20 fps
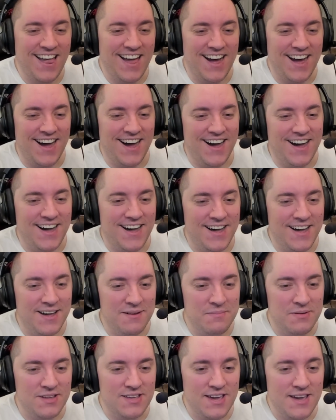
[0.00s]

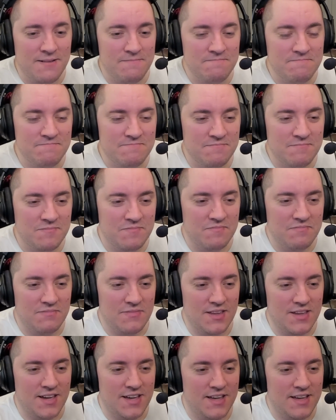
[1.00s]
But yeah.
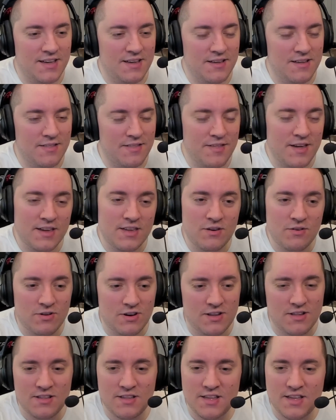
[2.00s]
Thank you
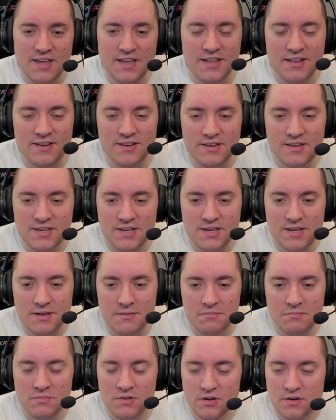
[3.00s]
all, and
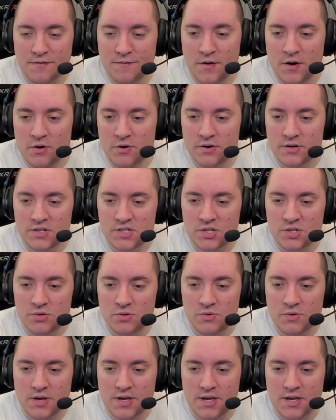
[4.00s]
look forward
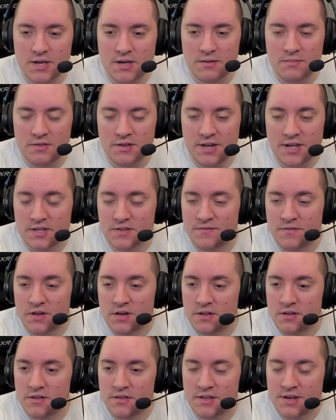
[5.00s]
to
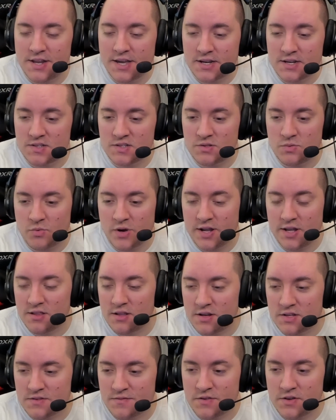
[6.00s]
the next weight
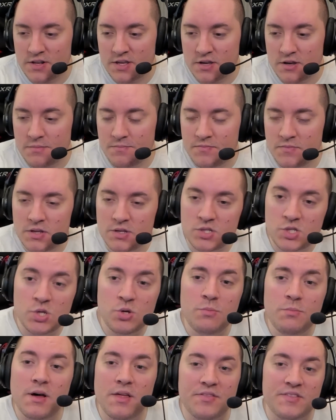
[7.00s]
loss video
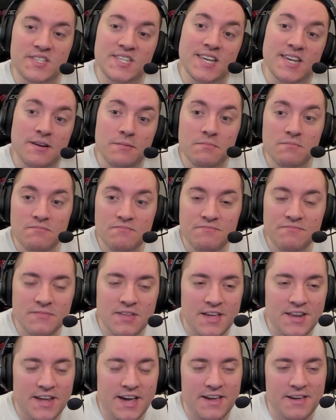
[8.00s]
2 months in.
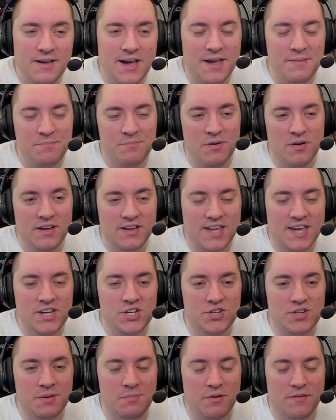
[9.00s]
And I
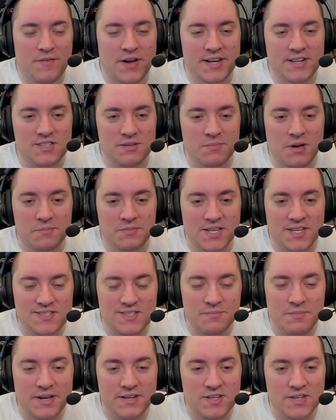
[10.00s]
occasionally provide some
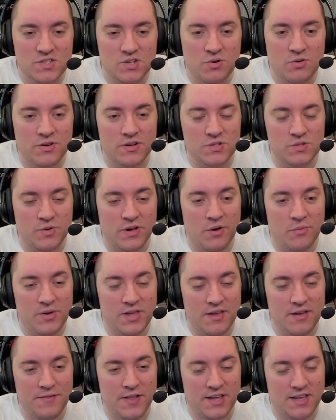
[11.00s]
updates in my Discord as well.
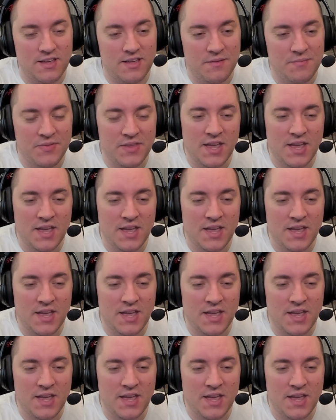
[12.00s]
We have like a